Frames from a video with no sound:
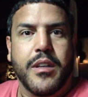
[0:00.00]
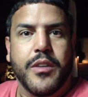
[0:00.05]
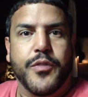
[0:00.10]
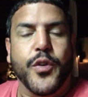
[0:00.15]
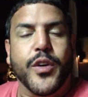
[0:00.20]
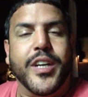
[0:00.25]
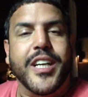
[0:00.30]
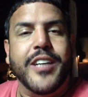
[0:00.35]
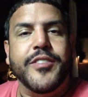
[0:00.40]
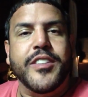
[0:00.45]

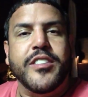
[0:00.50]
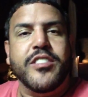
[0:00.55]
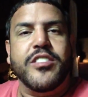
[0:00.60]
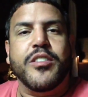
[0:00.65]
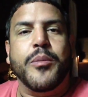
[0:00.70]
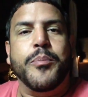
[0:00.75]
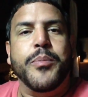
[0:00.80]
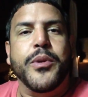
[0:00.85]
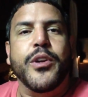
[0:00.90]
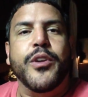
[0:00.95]
Forgiveness
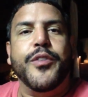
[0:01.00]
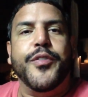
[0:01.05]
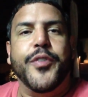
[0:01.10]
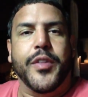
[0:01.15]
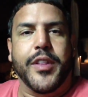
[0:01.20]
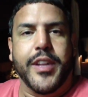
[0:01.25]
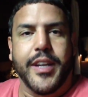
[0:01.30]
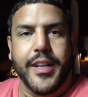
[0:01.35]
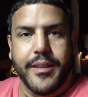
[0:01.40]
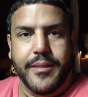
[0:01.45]
is a beautiful
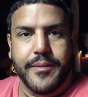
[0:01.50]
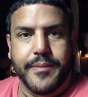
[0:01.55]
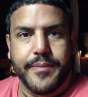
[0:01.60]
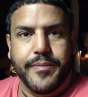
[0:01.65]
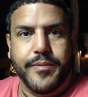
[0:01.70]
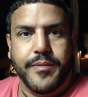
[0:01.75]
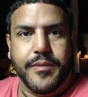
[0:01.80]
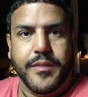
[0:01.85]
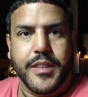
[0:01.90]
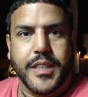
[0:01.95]
thing.
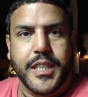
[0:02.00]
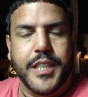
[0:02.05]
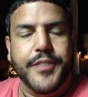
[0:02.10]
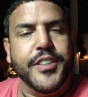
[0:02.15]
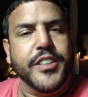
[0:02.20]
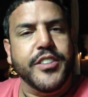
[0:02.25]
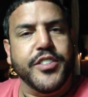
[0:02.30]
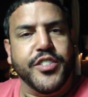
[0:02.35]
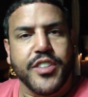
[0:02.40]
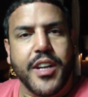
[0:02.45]
Give
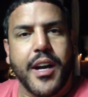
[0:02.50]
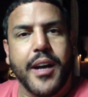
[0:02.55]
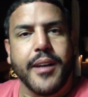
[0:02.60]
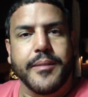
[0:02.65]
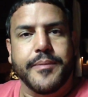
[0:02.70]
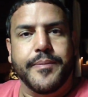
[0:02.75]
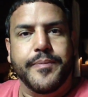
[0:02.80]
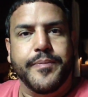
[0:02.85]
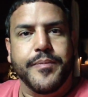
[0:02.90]
it a shot.